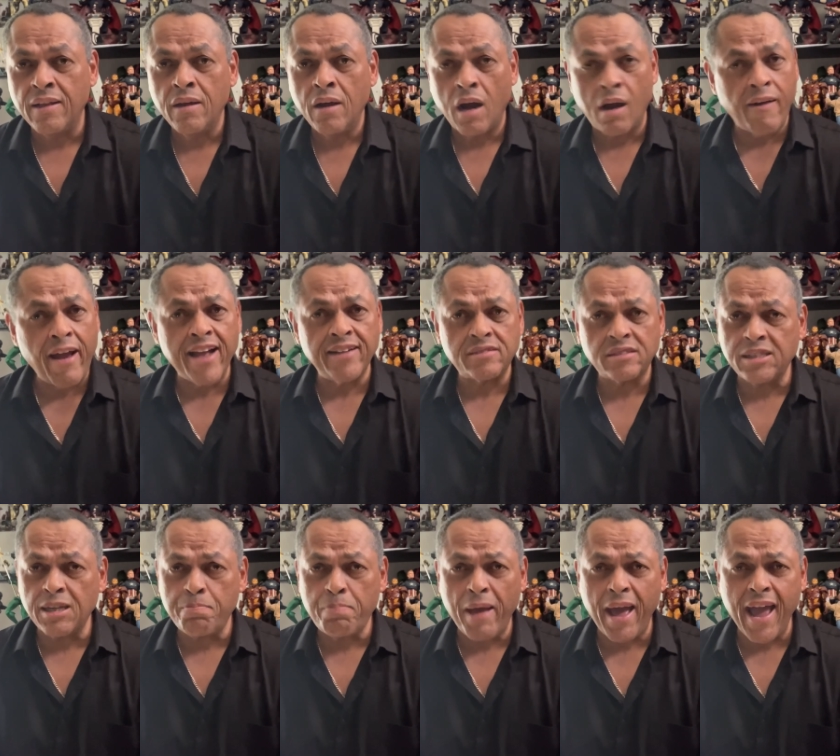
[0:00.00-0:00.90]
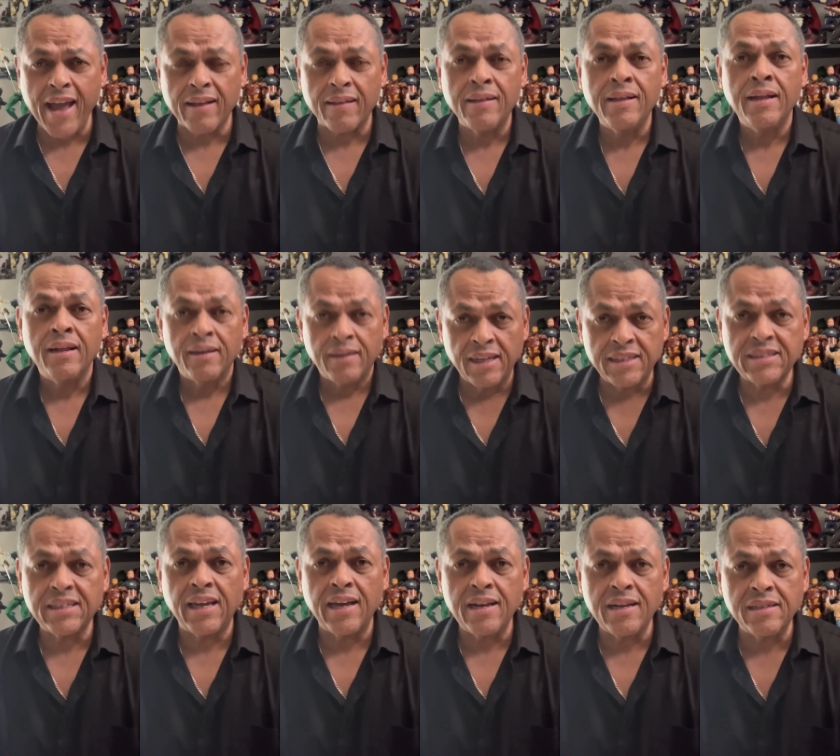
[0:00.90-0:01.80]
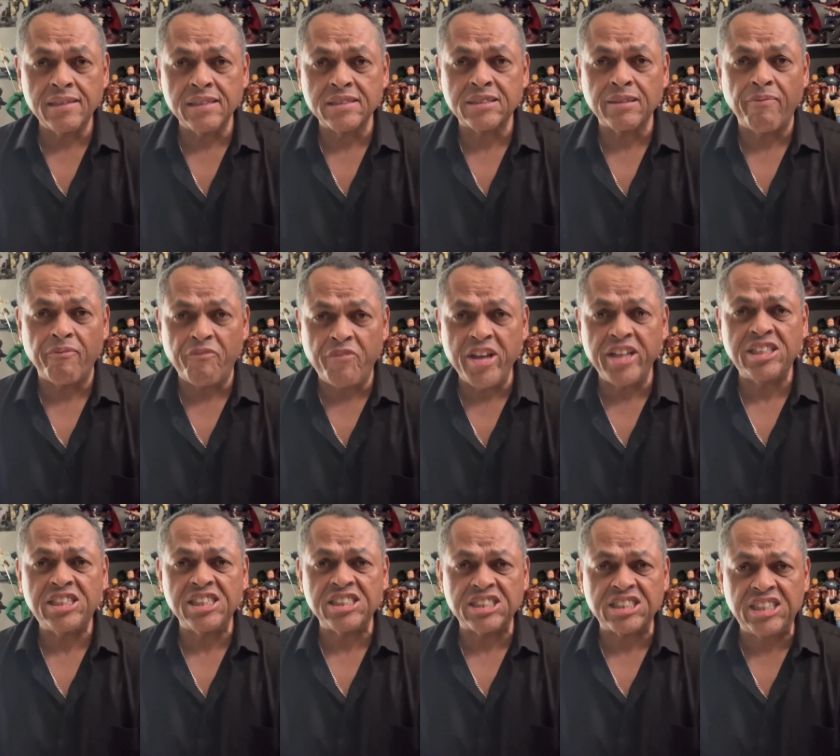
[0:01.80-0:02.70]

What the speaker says: All right, sit back. Let's get into some vintage